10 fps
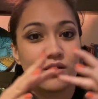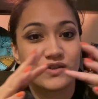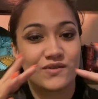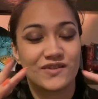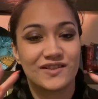
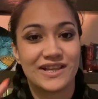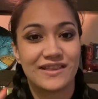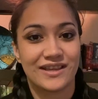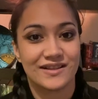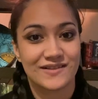also see
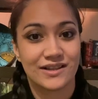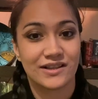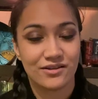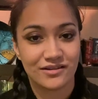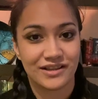things
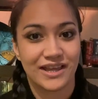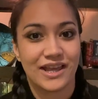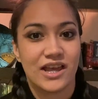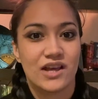clearly.